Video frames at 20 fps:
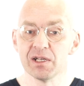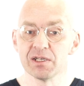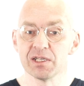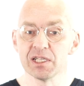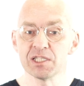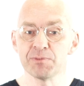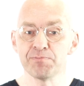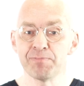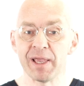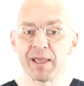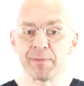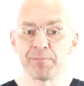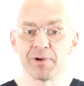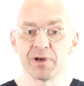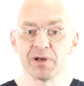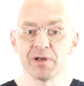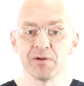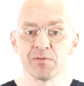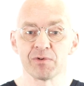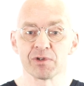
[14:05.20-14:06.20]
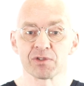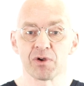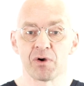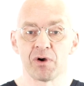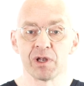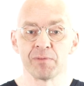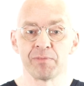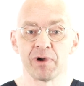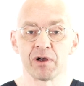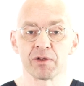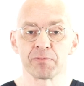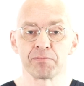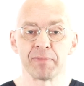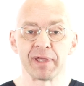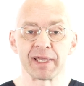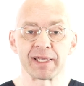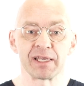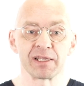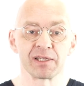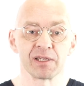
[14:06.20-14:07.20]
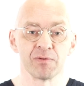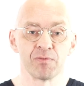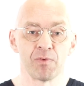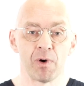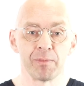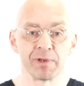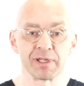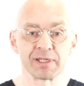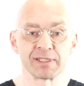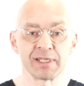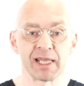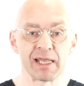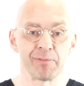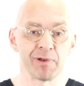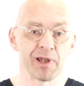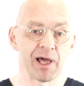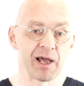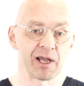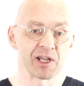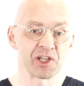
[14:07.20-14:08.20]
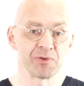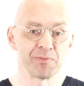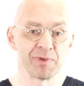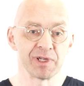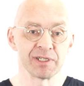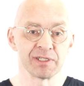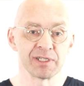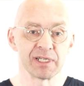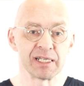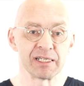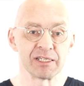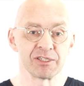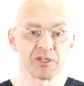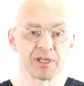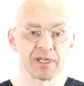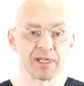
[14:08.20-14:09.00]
This paper was all about making the wobbly table argument into